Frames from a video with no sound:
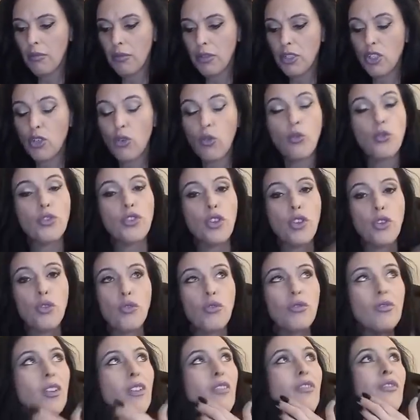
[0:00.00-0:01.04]
but you're also
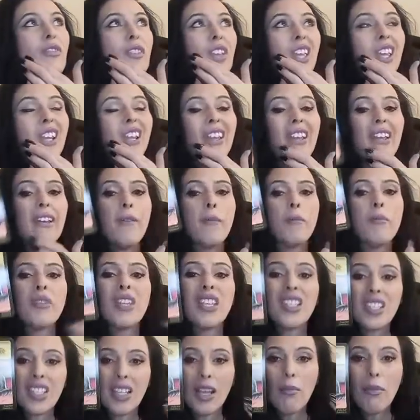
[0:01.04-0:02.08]
feeling
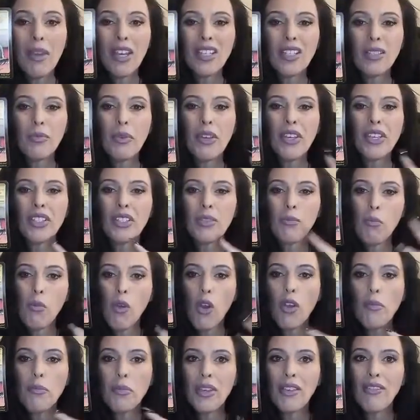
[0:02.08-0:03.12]
some aspects
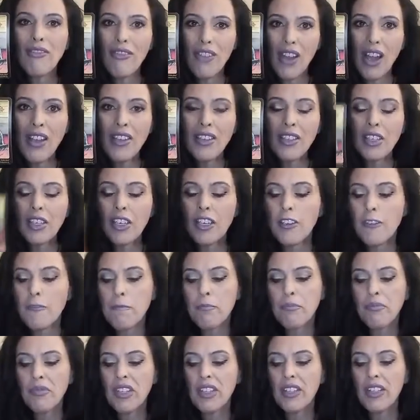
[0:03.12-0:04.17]
might be fake.
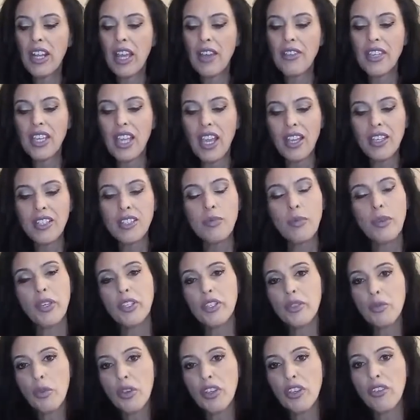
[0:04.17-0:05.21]
Now, the
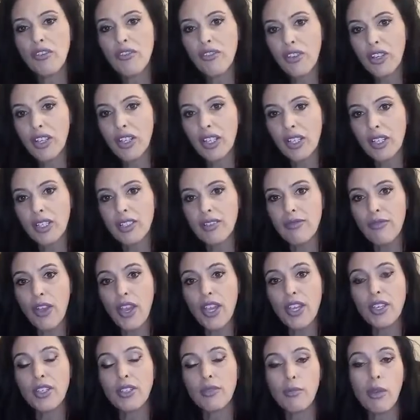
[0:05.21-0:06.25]
aspects where you're feeling is
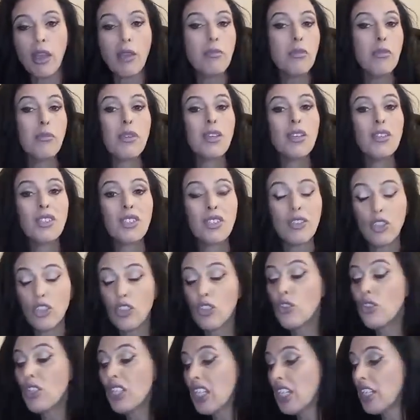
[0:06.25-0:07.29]
fake is maybe because
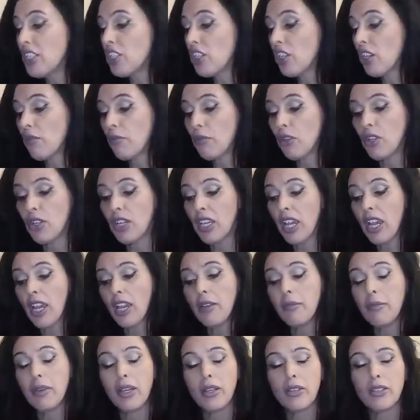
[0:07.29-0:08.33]
you need to
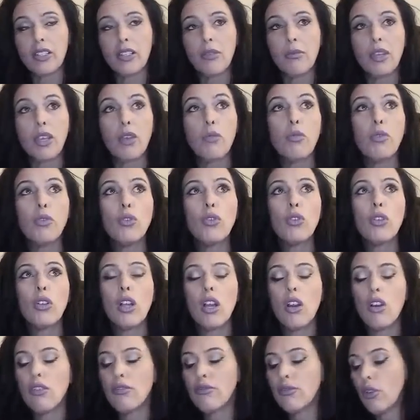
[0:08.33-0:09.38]
communicate about something. I'll pull a
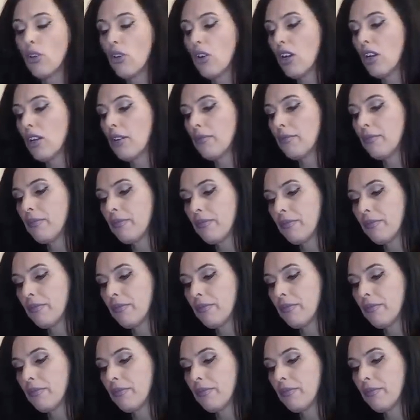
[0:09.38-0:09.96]
clarifier.